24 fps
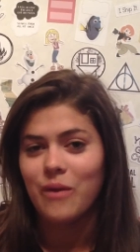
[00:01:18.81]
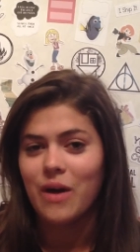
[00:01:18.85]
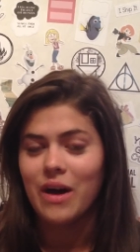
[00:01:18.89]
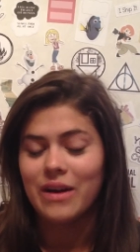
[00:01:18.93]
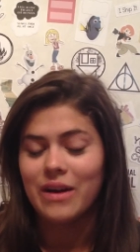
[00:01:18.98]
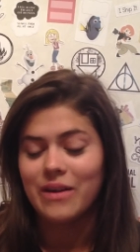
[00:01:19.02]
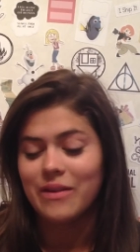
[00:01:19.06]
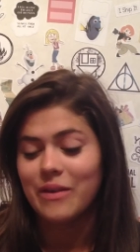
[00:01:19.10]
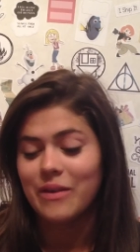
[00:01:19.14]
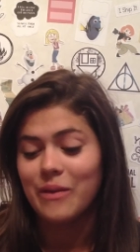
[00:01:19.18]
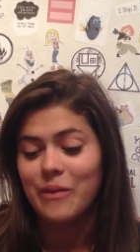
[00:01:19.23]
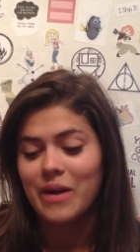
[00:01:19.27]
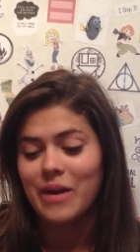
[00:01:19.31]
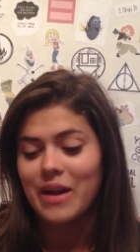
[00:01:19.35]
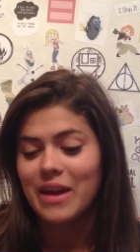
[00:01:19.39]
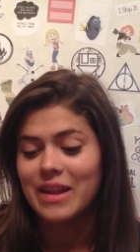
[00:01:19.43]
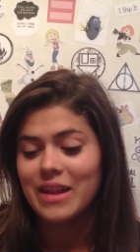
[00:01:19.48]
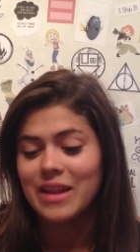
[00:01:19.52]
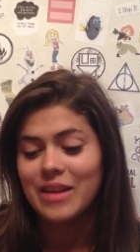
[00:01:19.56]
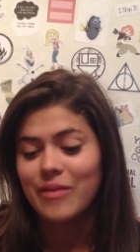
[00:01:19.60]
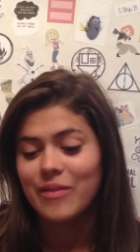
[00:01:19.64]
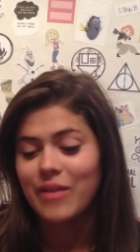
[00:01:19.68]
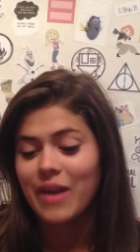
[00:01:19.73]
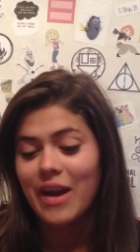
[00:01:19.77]
I don't know why
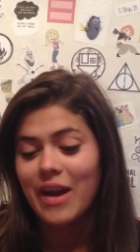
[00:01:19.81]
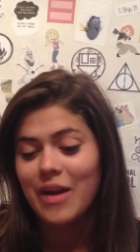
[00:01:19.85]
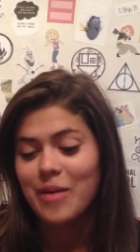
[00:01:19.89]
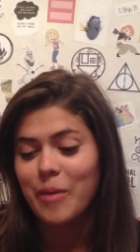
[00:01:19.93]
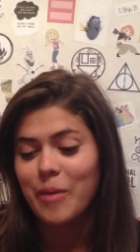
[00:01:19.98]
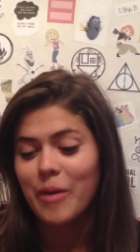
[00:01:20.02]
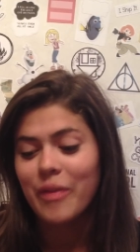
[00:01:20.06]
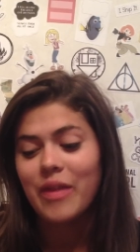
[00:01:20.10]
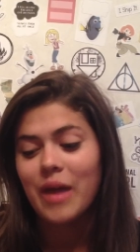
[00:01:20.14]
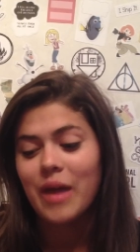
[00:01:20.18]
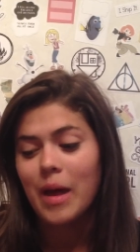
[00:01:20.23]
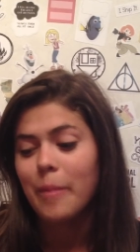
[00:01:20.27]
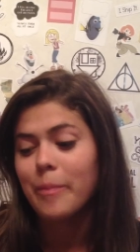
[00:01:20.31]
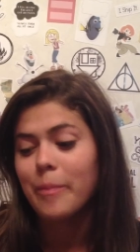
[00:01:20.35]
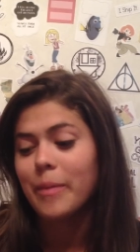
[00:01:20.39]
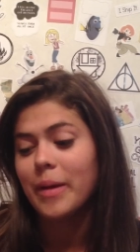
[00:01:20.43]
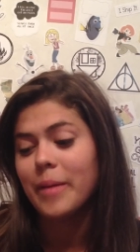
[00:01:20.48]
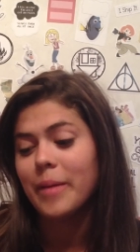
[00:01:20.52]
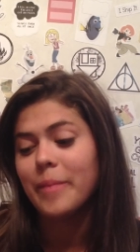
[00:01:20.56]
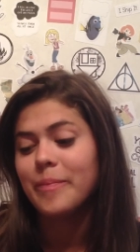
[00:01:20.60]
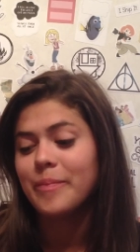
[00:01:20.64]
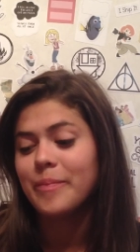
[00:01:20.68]
I care about that, but...